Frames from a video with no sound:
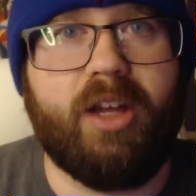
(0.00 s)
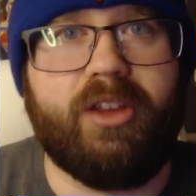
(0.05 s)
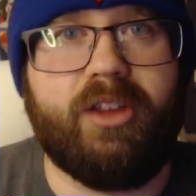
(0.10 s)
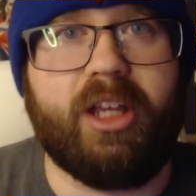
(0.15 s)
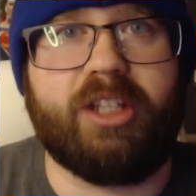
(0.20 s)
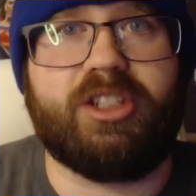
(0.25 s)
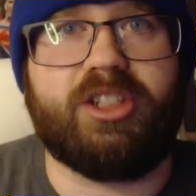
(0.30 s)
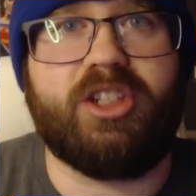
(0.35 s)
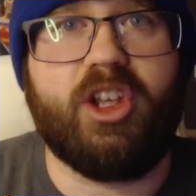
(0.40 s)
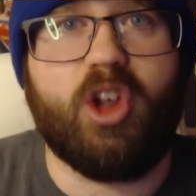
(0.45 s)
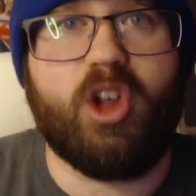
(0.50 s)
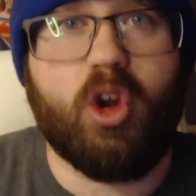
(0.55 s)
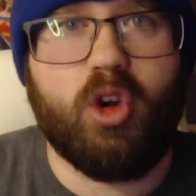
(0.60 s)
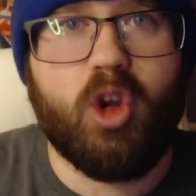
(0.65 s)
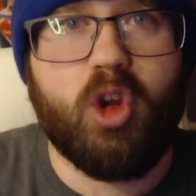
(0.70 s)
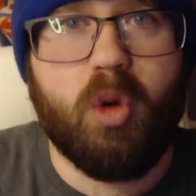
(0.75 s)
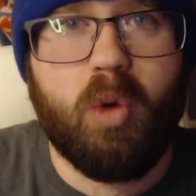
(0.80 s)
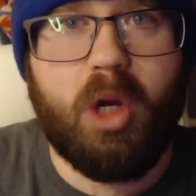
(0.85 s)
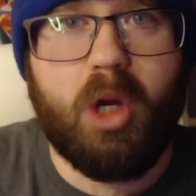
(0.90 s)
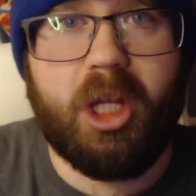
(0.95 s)
They see who
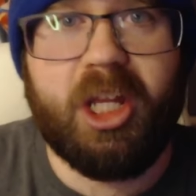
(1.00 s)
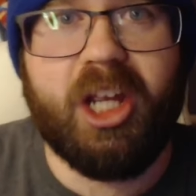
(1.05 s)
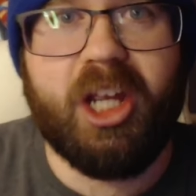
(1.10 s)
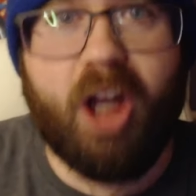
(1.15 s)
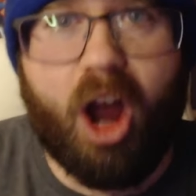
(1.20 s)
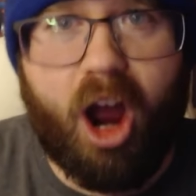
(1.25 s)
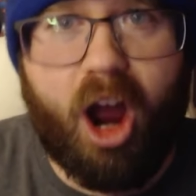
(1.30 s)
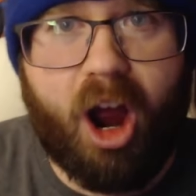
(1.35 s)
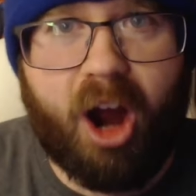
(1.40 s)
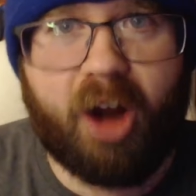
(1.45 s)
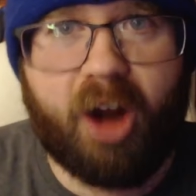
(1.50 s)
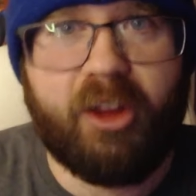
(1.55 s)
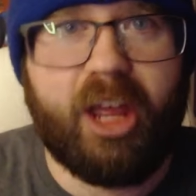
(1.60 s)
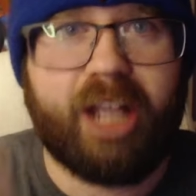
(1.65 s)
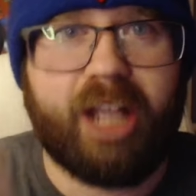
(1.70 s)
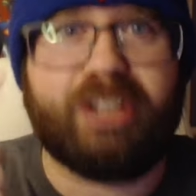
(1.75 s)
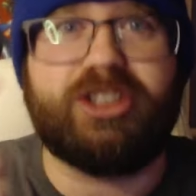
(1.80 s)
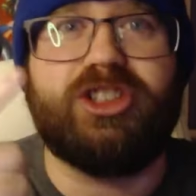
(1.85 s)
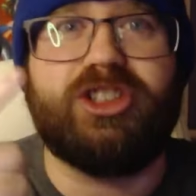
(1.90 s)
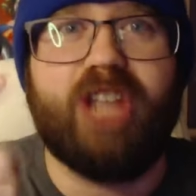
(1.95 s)
you really are.
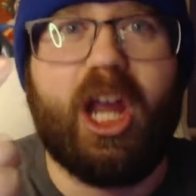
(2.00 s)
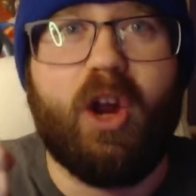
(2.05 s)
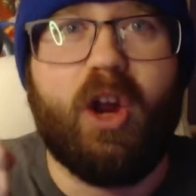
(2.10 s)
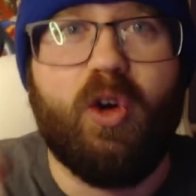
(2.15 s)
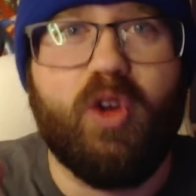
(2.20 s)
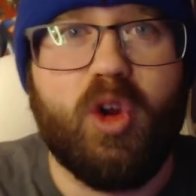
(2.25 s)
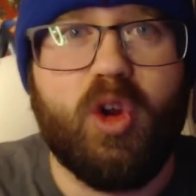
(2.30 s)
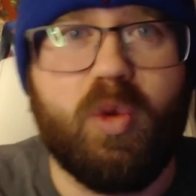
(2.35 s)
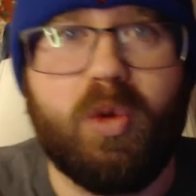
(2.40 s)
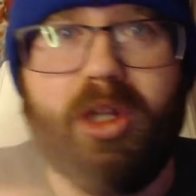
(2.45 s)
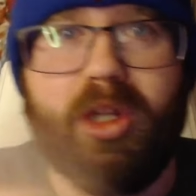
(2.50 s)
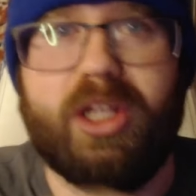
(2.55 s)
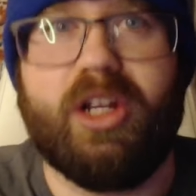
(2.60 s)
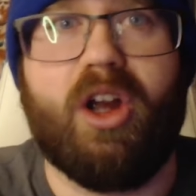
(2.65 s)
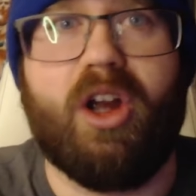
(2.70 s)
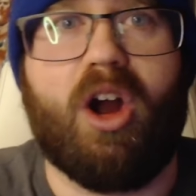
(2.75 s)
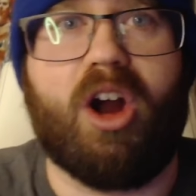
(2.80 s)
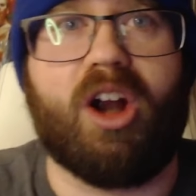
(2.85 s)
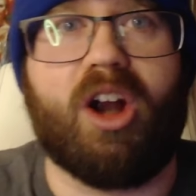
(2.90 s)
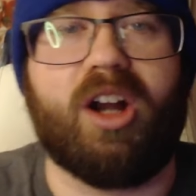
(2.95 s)
They see who you really
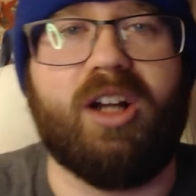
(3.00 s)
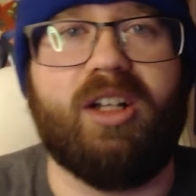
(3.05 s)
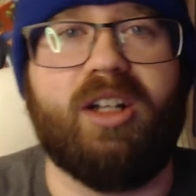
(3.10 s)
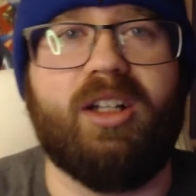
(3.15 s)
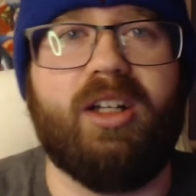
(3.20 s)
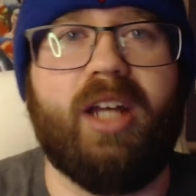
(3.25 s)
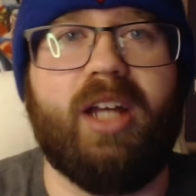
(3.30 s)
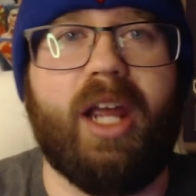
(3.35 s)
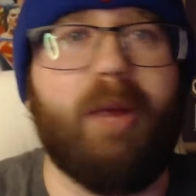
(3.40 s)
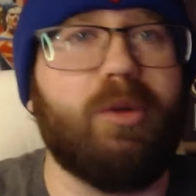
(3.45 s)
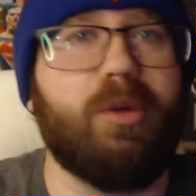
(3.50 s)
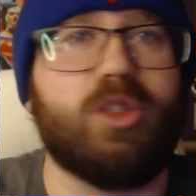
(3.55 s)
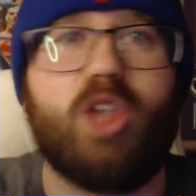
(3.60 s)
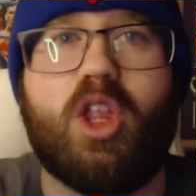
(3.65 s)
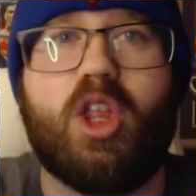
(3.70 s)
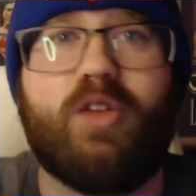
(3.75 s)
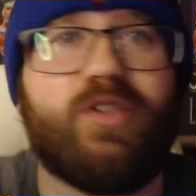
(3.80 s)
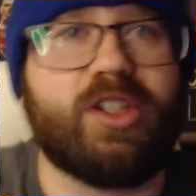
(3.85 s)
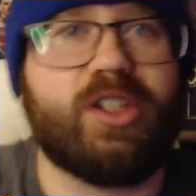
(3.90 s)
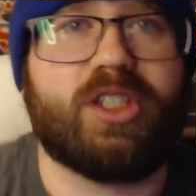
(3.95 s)
are. It was
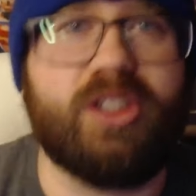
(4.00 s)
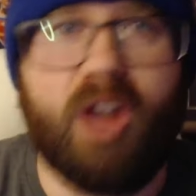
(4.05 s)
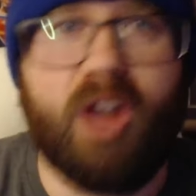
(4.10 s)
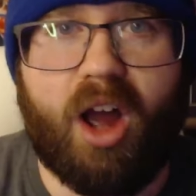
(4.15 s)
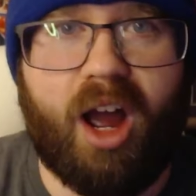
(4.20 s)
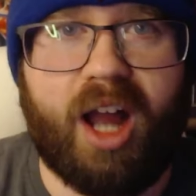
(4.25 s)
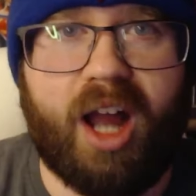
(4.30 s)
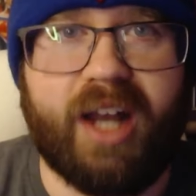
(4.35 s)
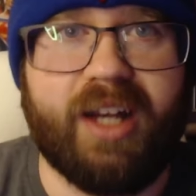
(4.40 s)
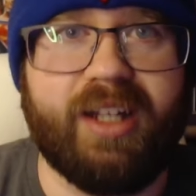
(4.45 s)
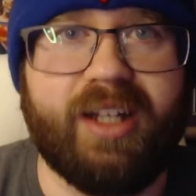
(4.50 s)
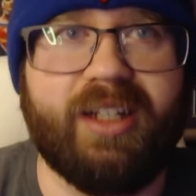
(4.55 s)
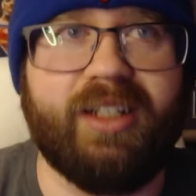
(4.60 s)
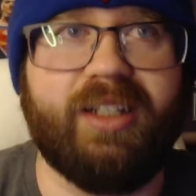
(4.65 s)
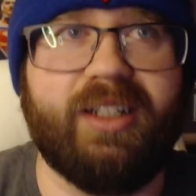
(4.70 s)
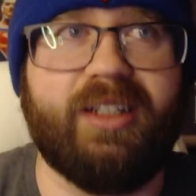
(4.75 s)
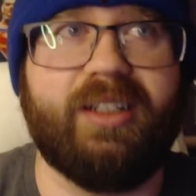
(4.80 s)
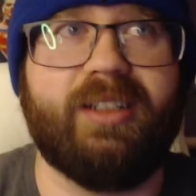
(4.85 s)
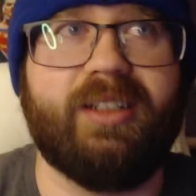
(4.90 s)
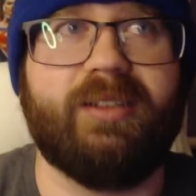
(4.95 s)
all a facade.
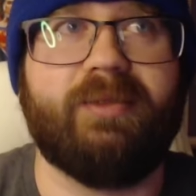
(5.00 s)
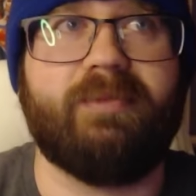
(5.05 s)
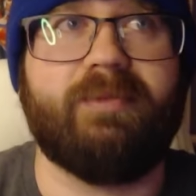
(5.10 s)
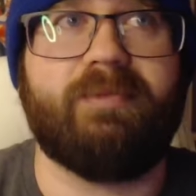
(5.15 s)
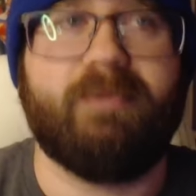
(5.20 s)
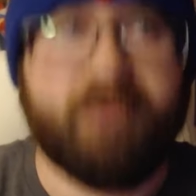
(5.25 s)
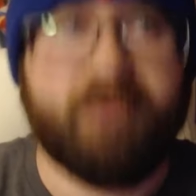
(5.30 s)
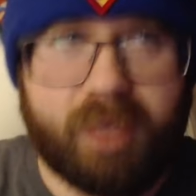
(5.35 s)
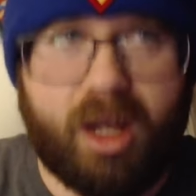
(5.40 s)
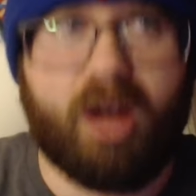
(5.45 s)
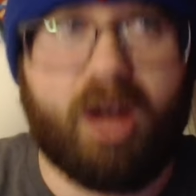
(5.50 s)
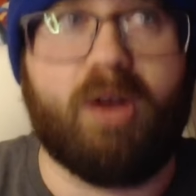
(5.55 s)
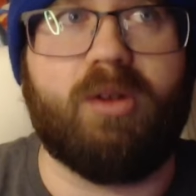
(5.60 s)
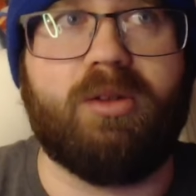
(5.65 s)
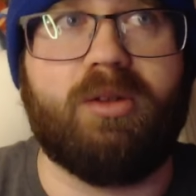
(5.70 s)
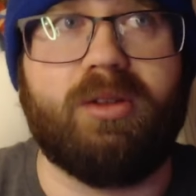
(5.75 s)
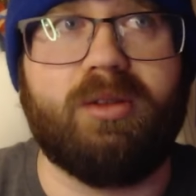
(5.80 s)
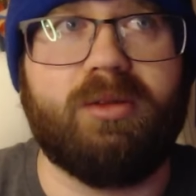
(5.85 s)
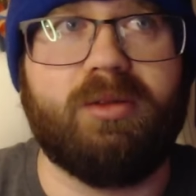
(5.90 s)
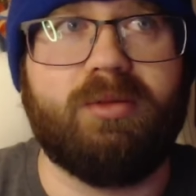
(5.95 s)
No.